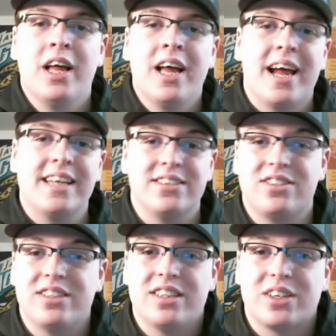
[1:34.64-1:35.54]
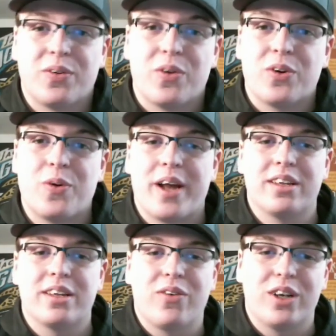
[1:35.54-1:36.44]
and you'd see the girl you had
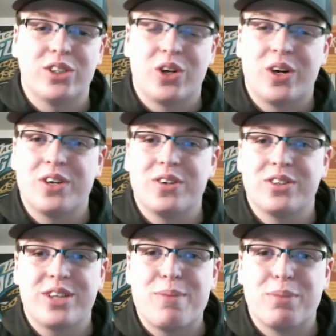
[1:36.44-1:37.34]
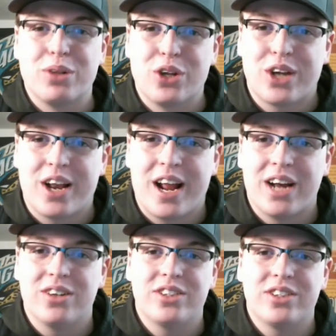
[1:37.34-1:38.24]
the crush on, you just keep looking at
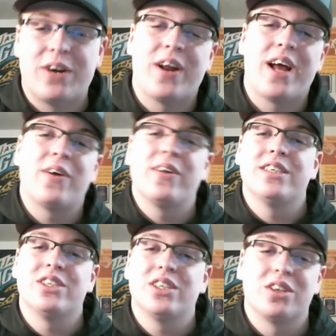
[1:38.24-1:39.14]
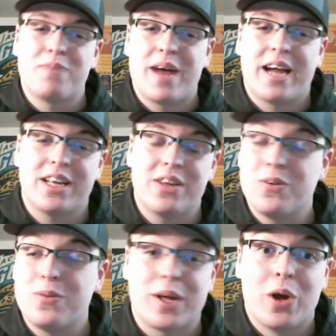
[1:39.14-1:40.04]
her, staring at her, and then she'd look back at you
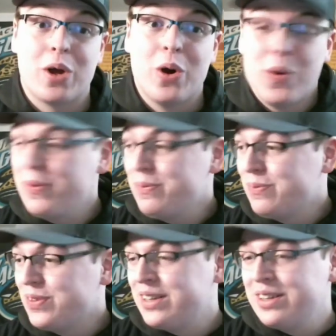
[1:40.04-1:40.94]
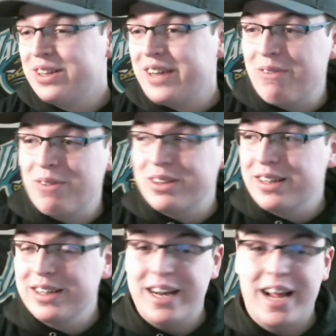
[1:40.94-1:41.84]
and be like, oh, wasn't
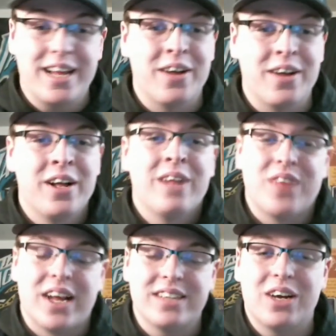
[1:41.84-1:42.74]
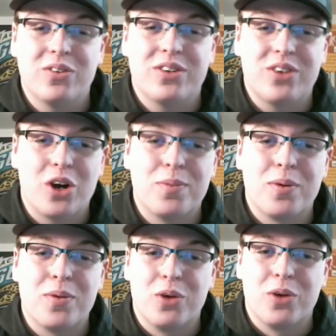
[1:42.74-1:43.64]
looking at you. That's how Doug
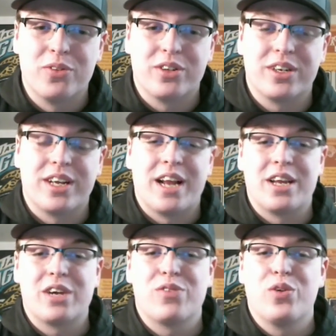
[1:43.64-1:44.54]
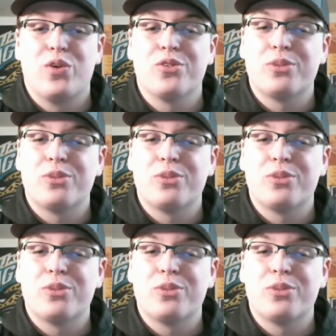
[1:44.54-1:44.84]
Marone was looking at Nick Foles.